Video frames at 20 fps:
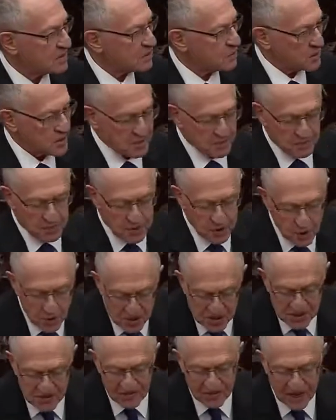with
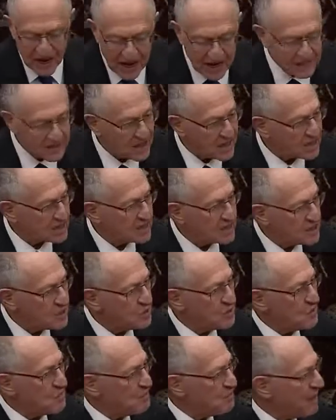abusive conduct? Can
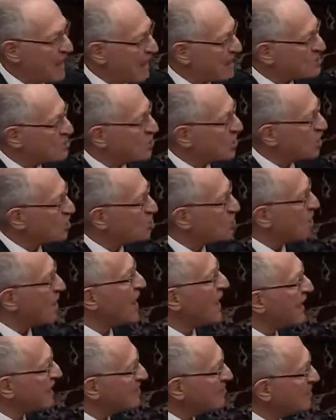you imagine a
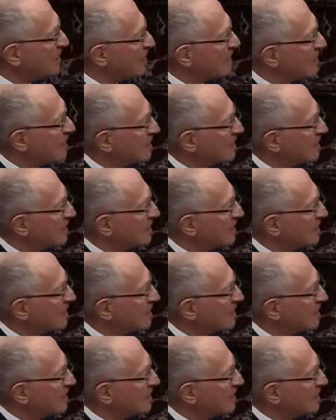crime?